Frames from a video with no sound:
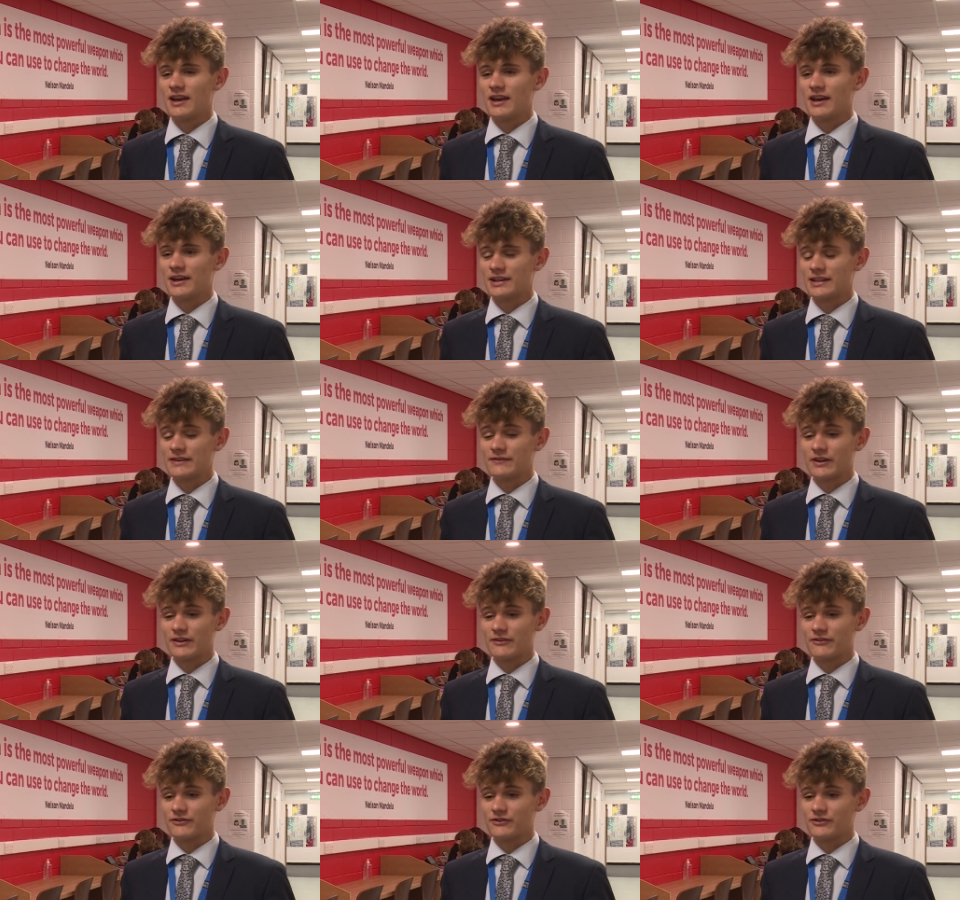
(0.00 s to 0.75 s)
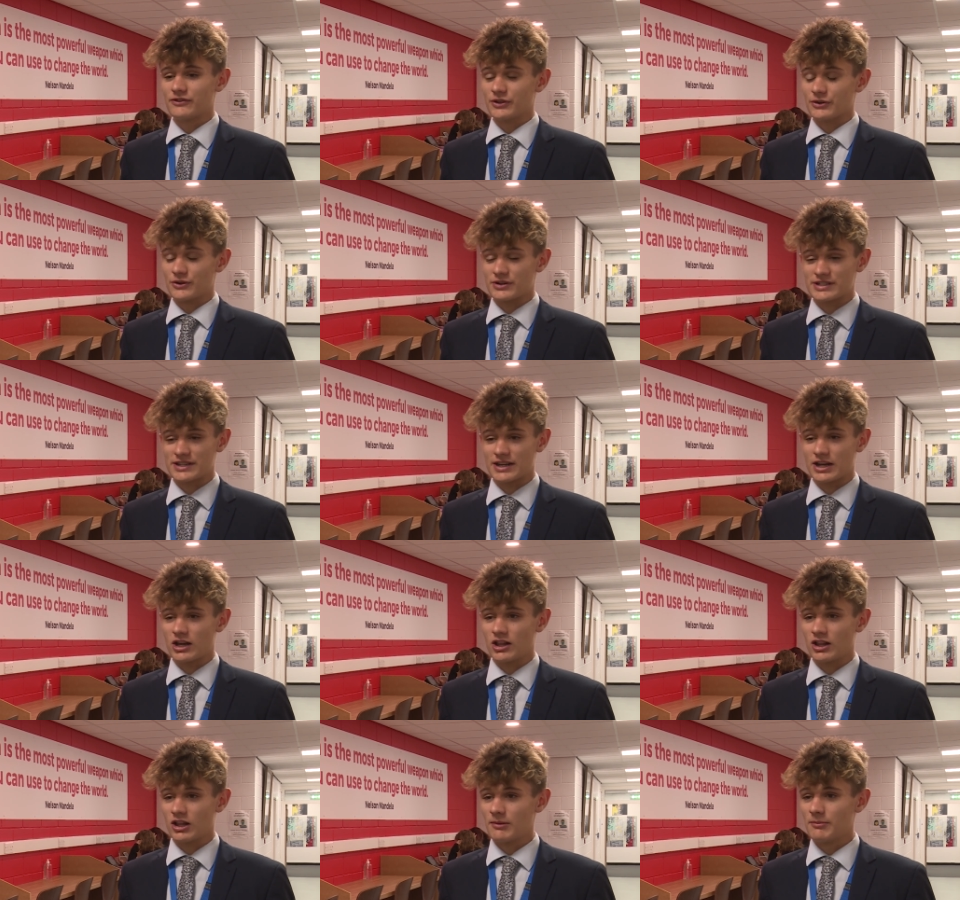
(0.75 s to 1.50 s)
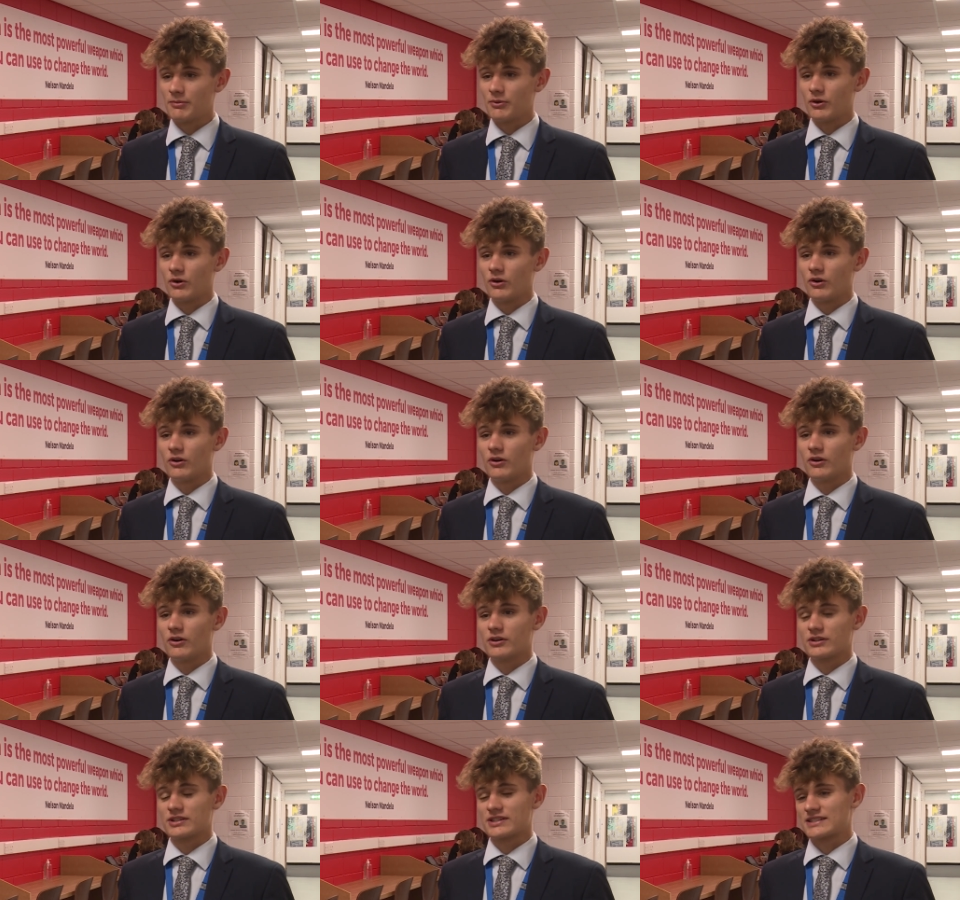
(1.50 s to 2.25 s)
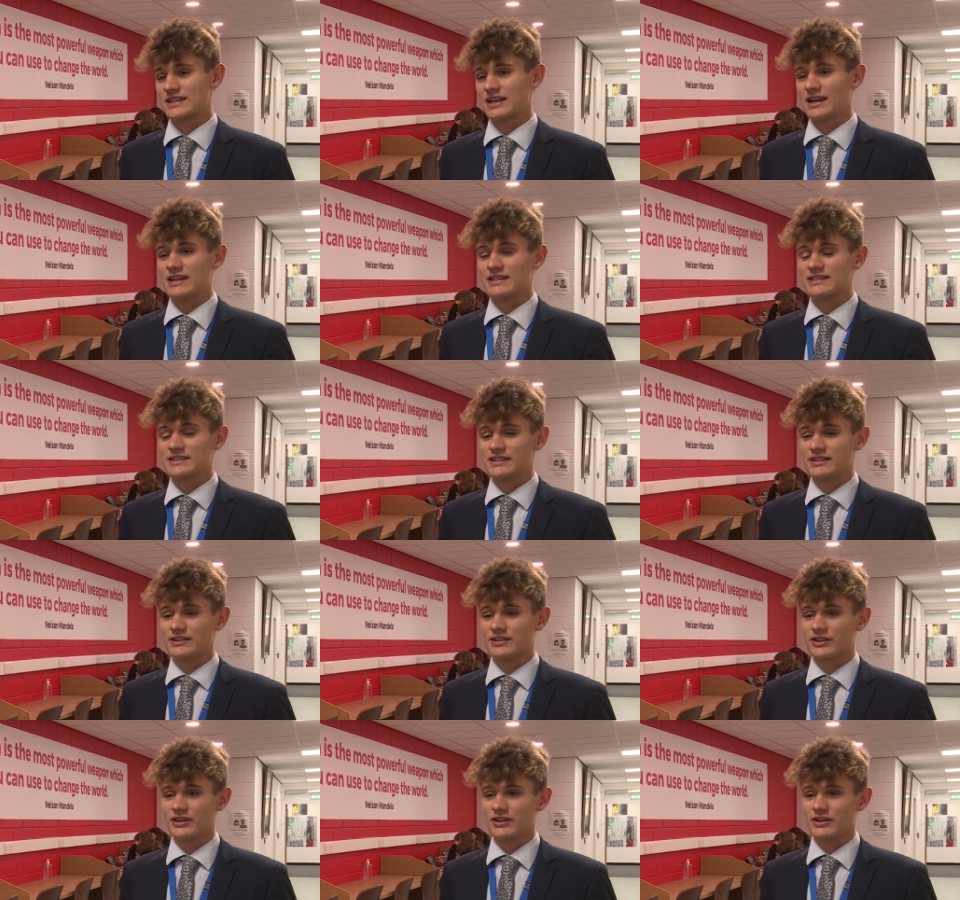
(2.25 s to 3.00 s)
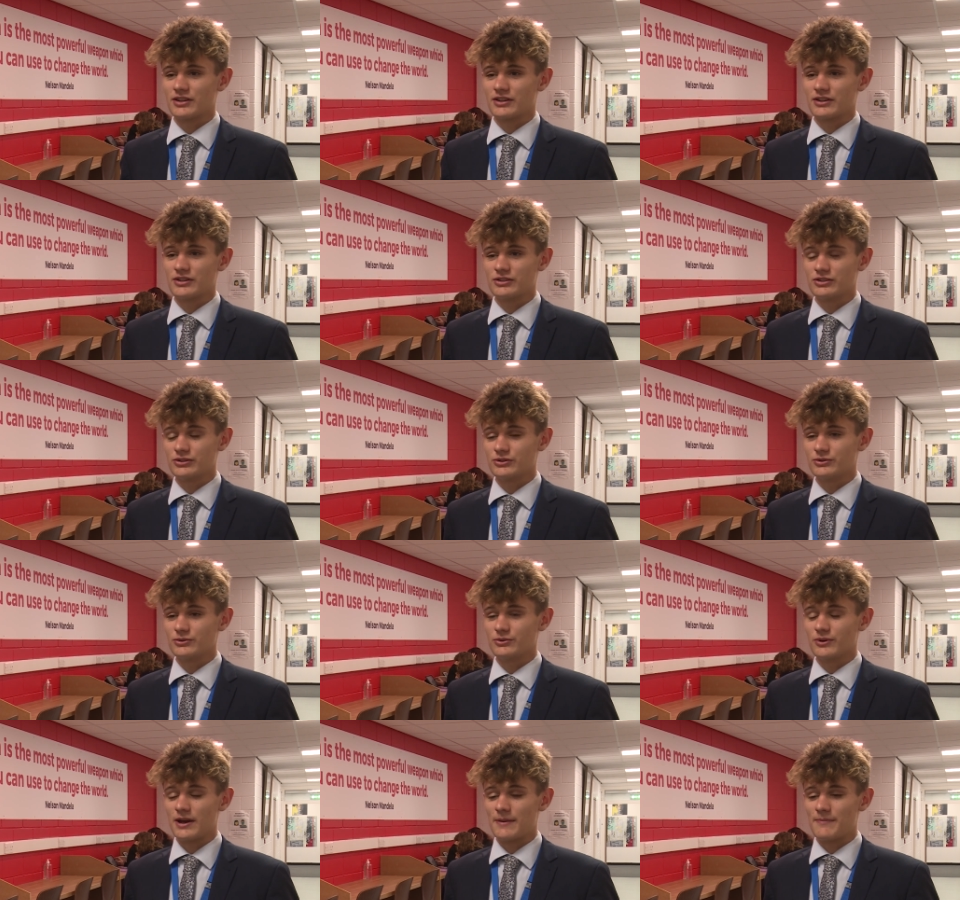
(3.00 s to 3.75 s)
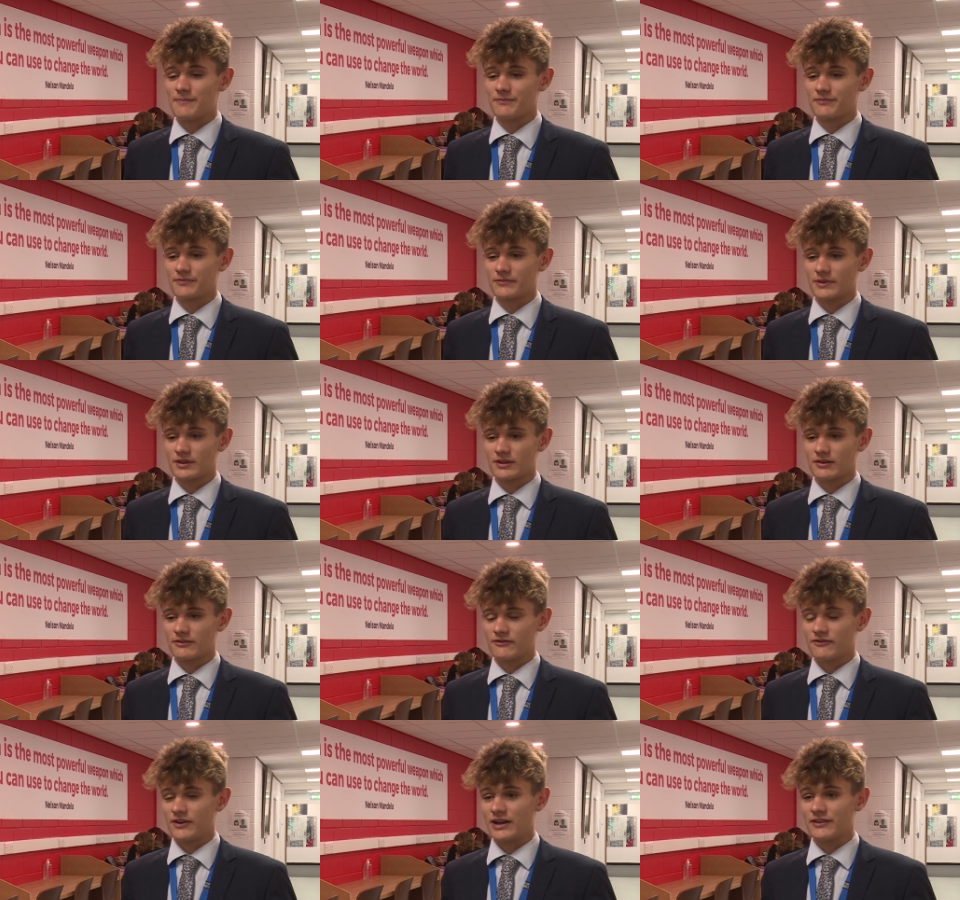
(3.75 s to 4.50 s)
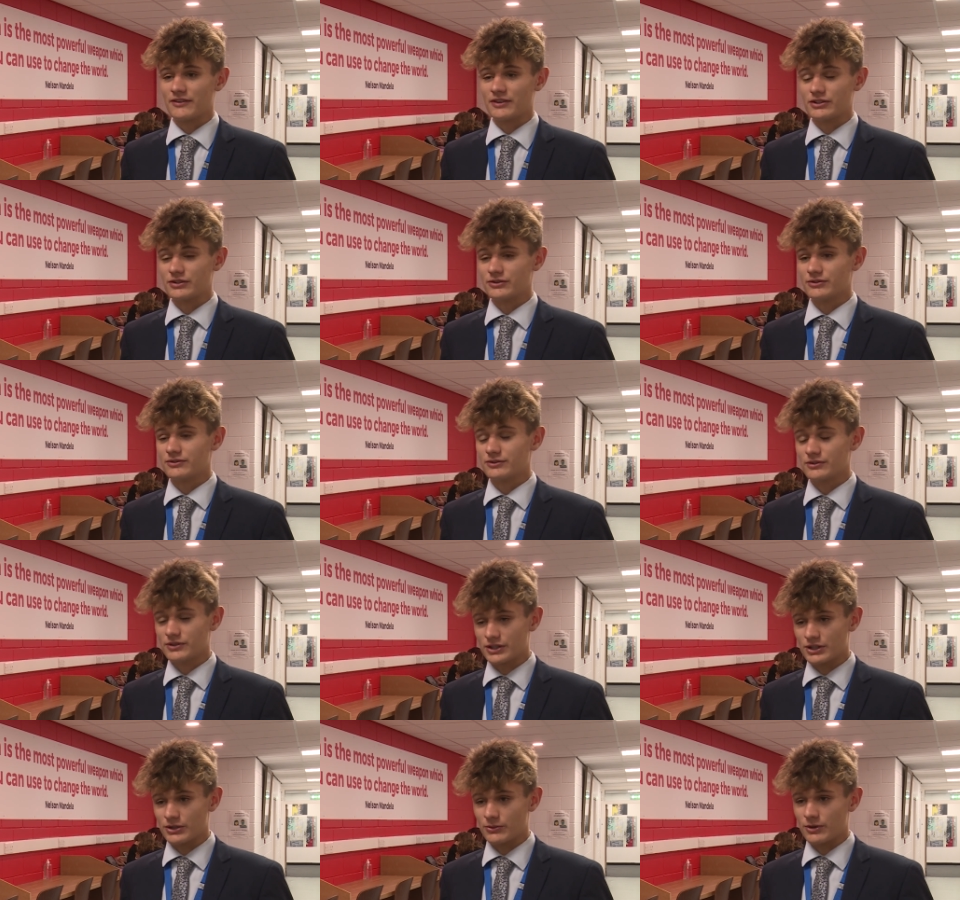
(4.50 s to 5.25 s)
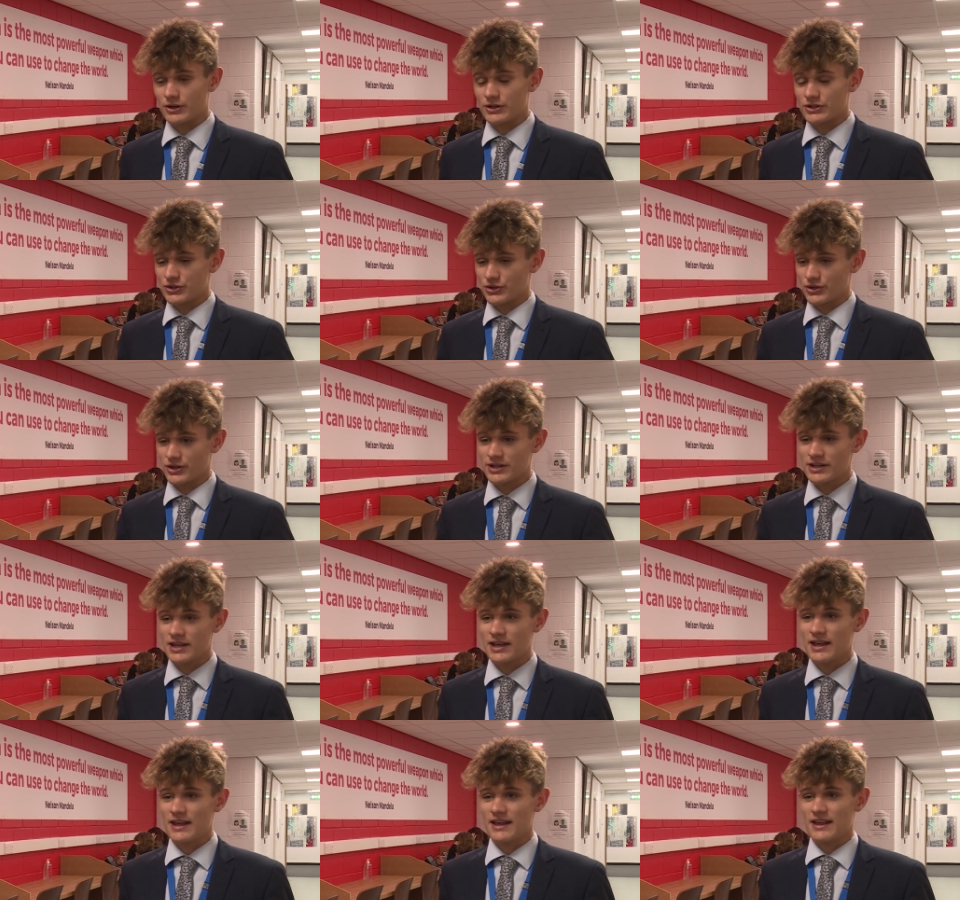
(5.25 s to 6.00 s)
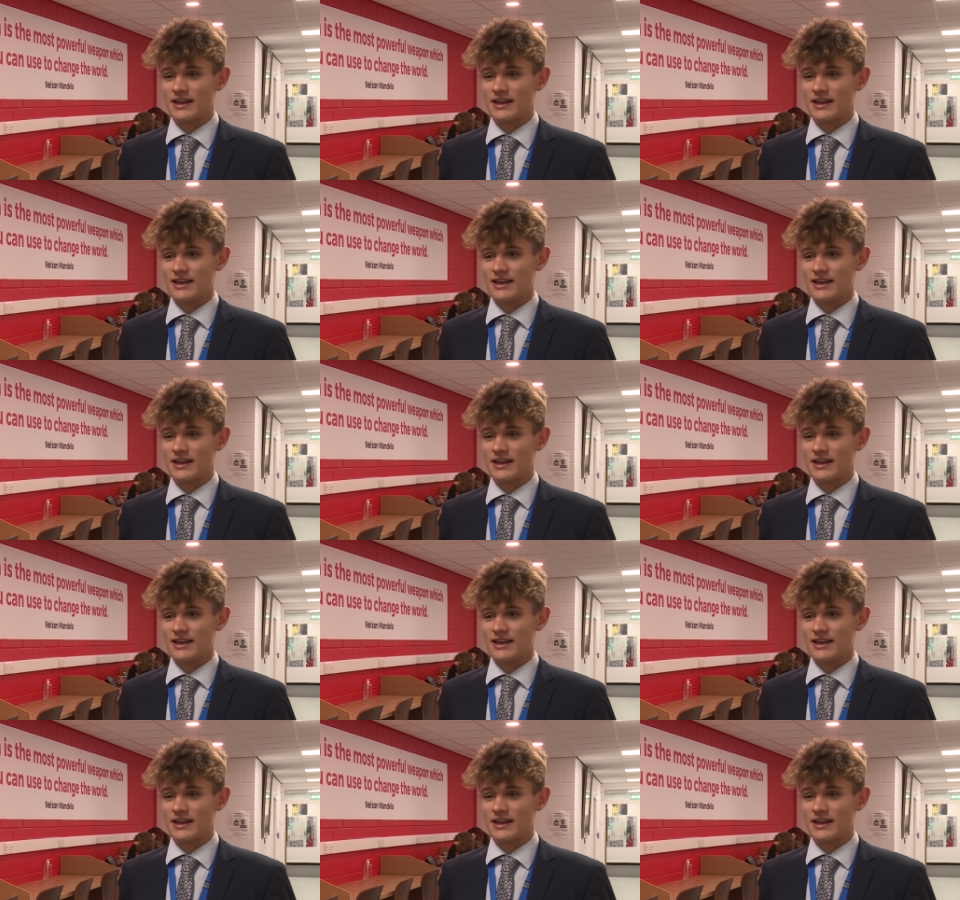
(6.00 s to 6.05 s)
and even if there isn't a club or society that you um, find that you that you want to join,